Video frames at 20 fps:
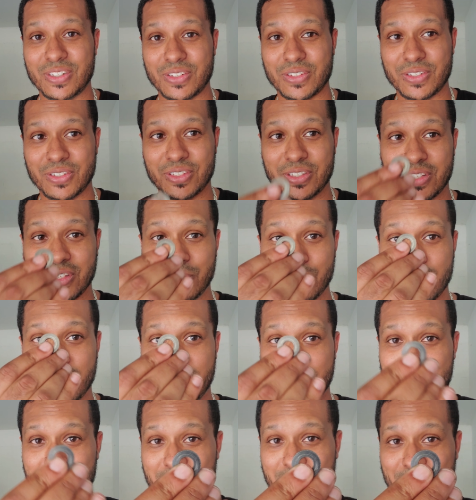See this right
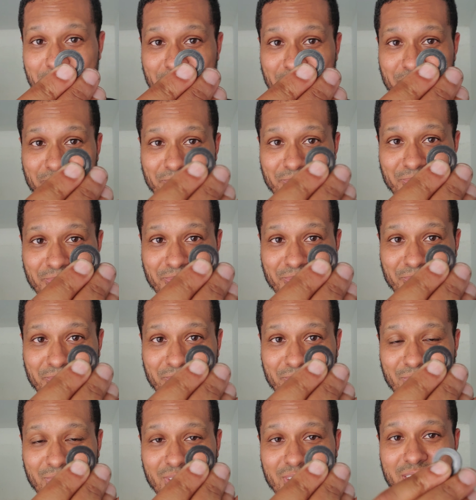here?
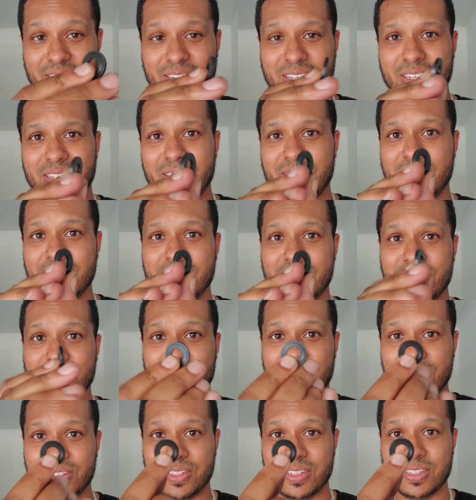
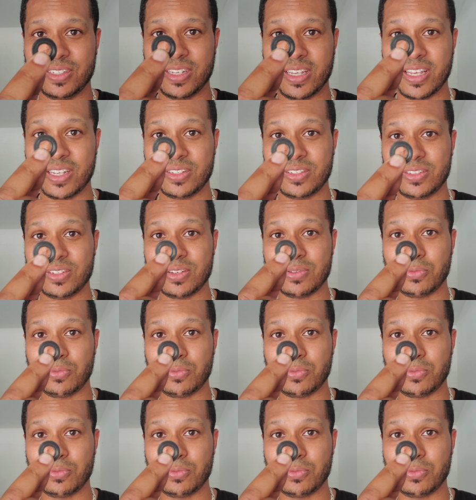This is a head stud